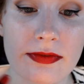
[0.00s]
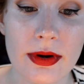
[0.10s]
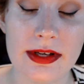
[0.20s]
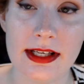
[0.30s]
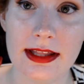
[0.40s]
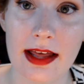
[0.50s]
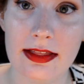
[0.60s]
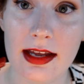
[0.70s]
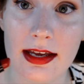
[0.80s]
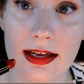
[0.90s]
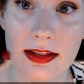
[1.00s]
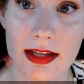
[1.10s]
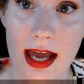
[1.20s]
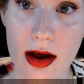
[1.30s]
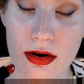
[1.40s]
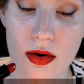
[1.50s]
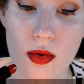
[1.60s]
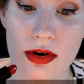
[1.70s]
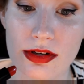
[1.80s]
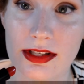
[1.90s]
Focusing that in the outer
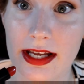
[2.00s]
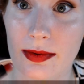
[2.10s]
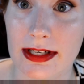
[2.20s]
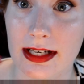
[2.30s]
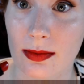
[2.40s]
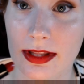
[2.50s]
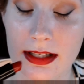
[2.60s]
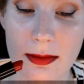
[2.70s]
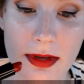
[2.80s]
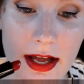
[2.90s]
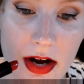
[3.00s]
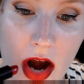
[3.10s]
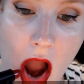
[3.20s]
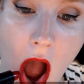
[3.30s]
corners like we did with the lip liner.